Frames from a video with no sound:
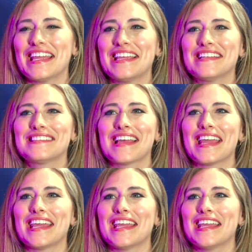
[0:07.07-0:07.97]
is
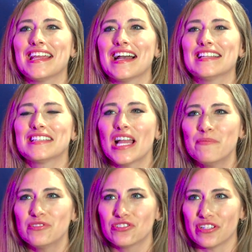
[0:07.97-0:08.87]
a
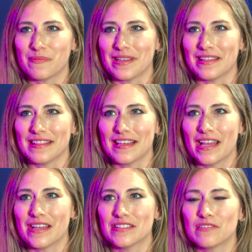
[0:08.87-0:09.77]
type of treatment
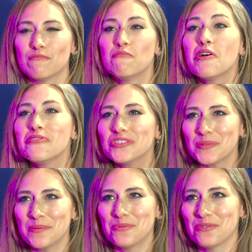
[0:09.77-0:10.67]
that most
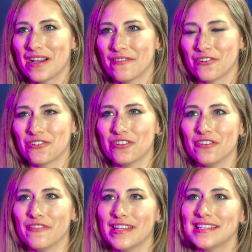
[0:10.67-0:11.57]
people have heard
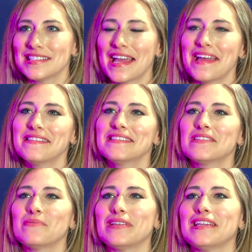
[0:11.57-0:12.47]
of, and it tends
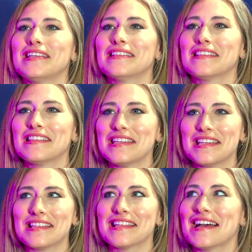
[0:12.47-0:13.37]
to be the
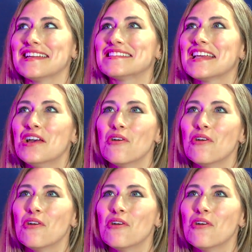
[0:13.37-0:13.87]
thing that